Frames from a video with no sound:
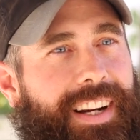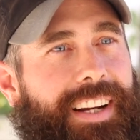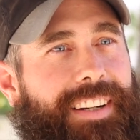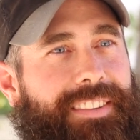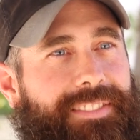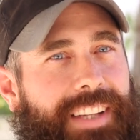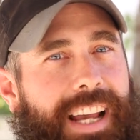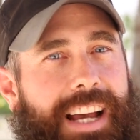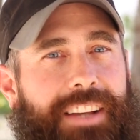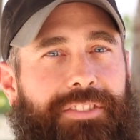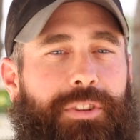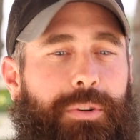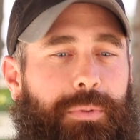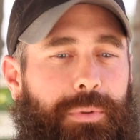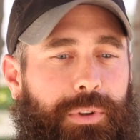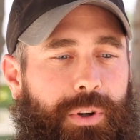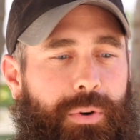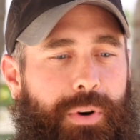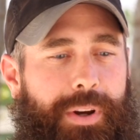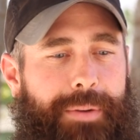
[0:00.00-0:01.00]
Right, yeah. So
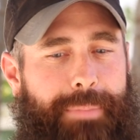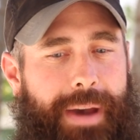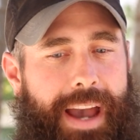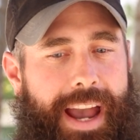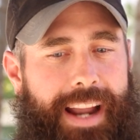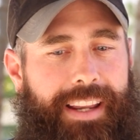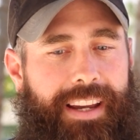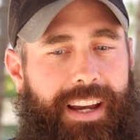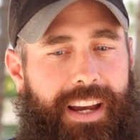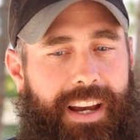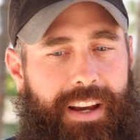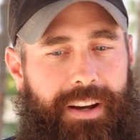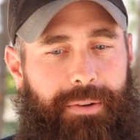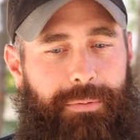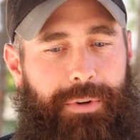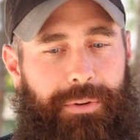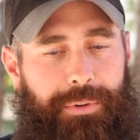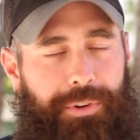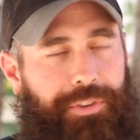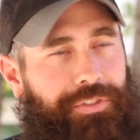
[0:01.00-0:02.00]
we're going back,
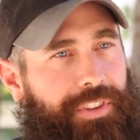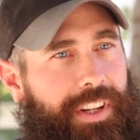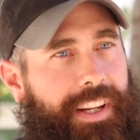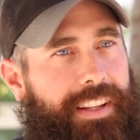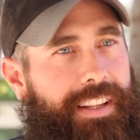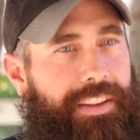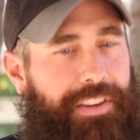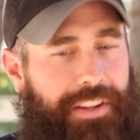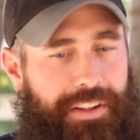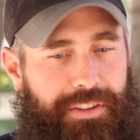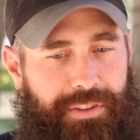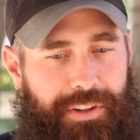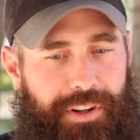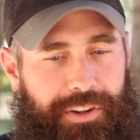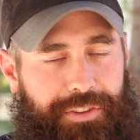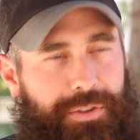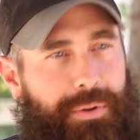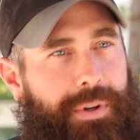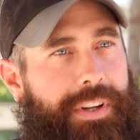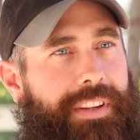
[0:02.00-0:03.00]
we're seeing that
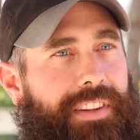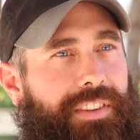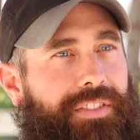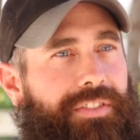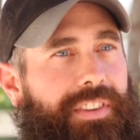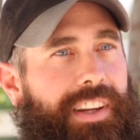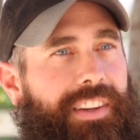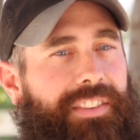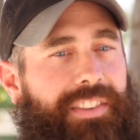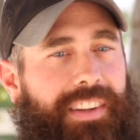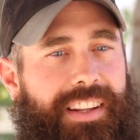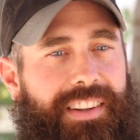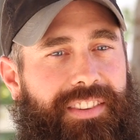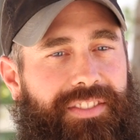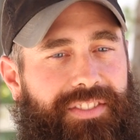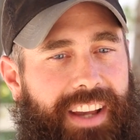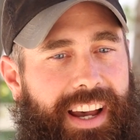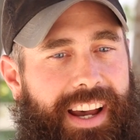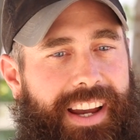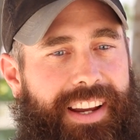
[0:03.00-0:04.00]
they're doing these things
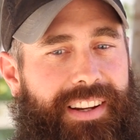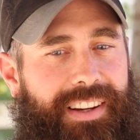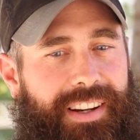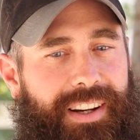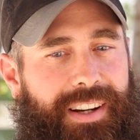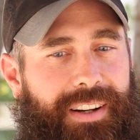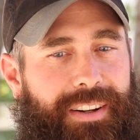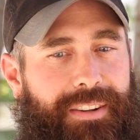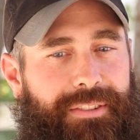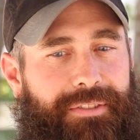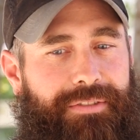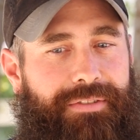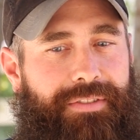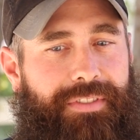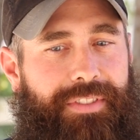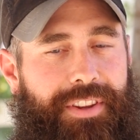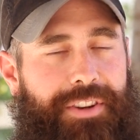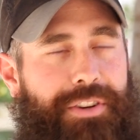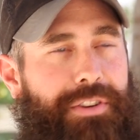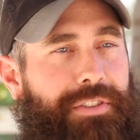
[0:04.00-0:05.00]
inside of
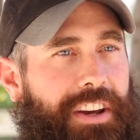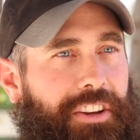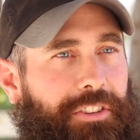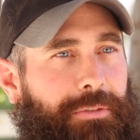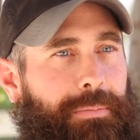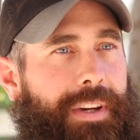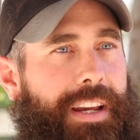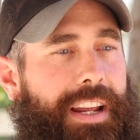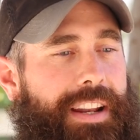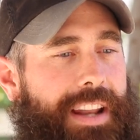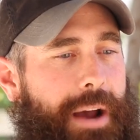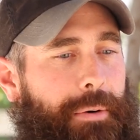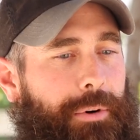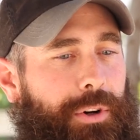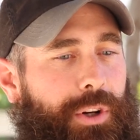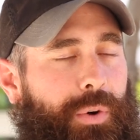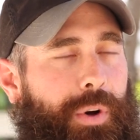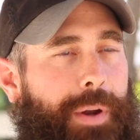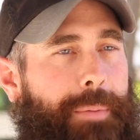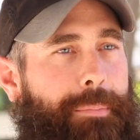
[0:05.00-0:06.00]
the New Testament, and now
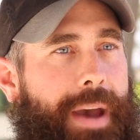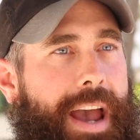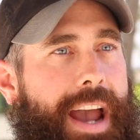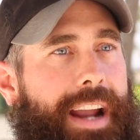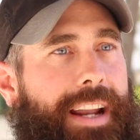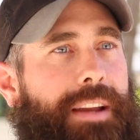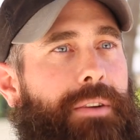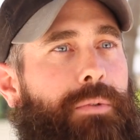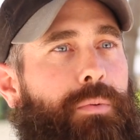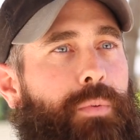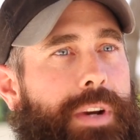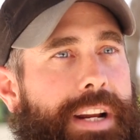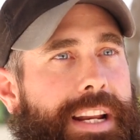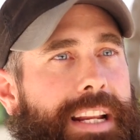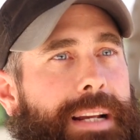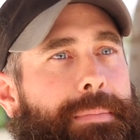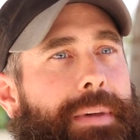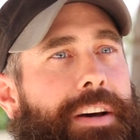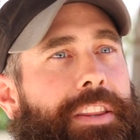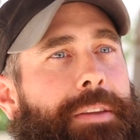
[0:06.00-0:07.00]
we're going back and
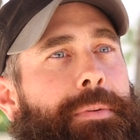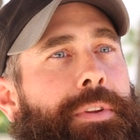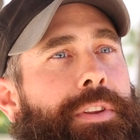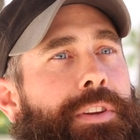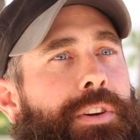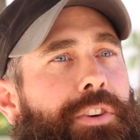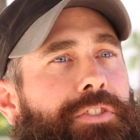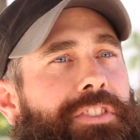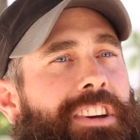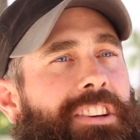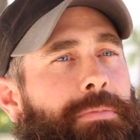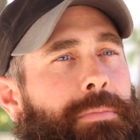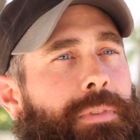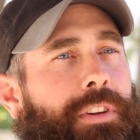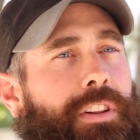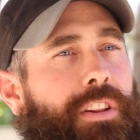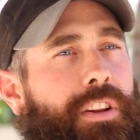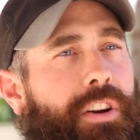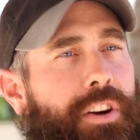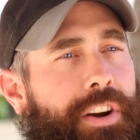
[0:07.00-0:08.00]
reading about them in the Old
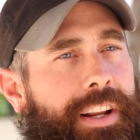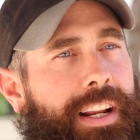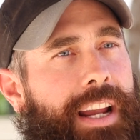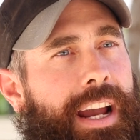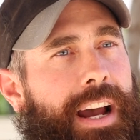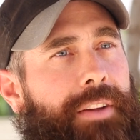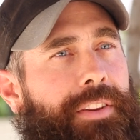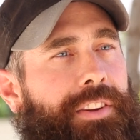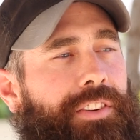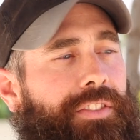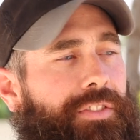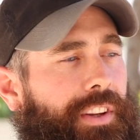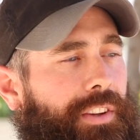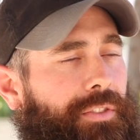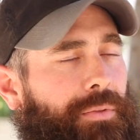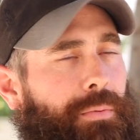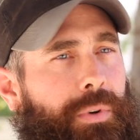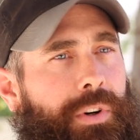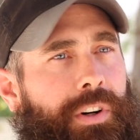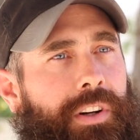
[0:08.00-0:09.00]
Testament, learning how these
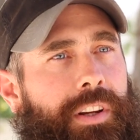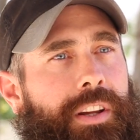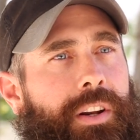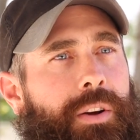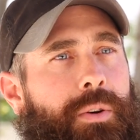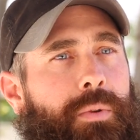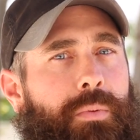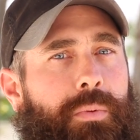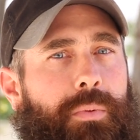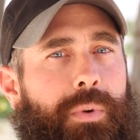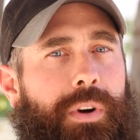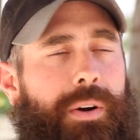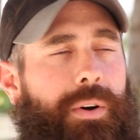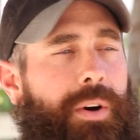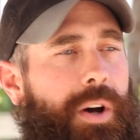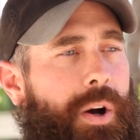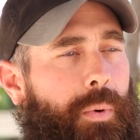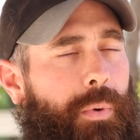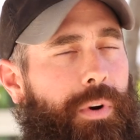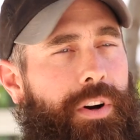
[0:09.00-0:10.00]
things work. What
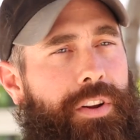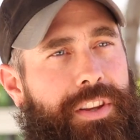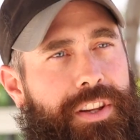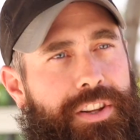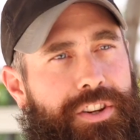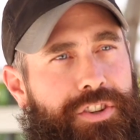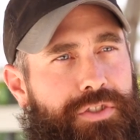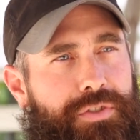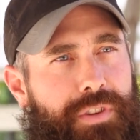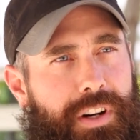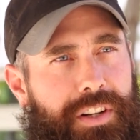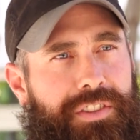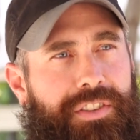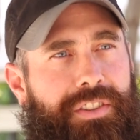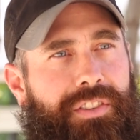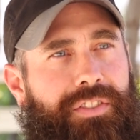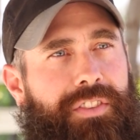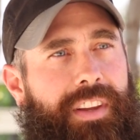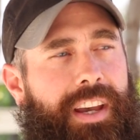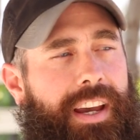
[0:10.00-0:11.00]
are the
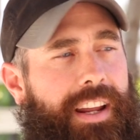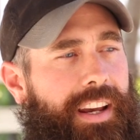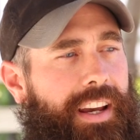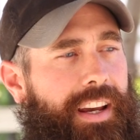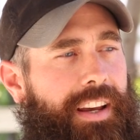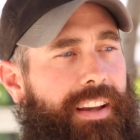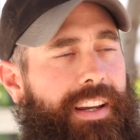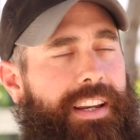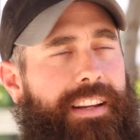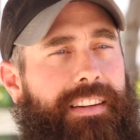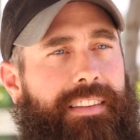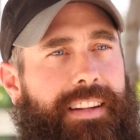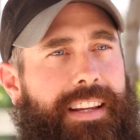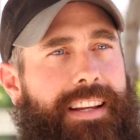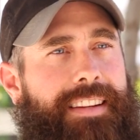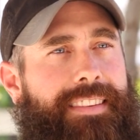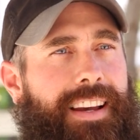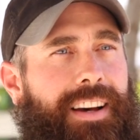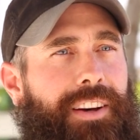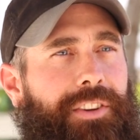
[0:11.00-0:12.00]
instructions that
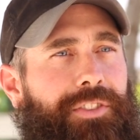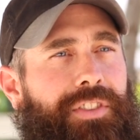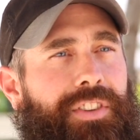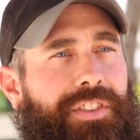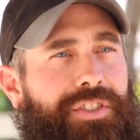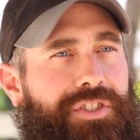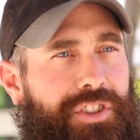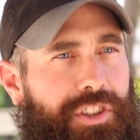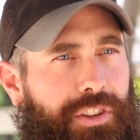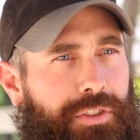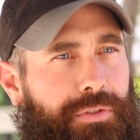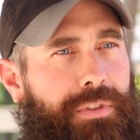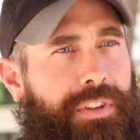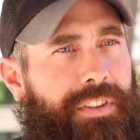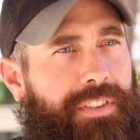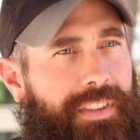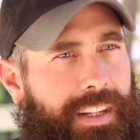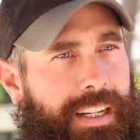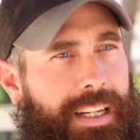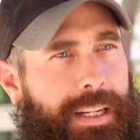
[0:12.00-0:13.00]
he tells his
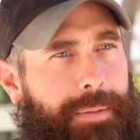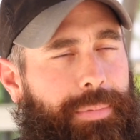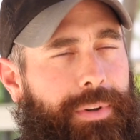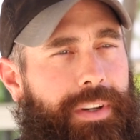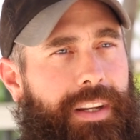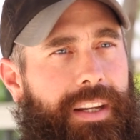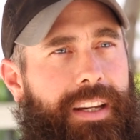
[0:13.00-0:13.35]
children to keep?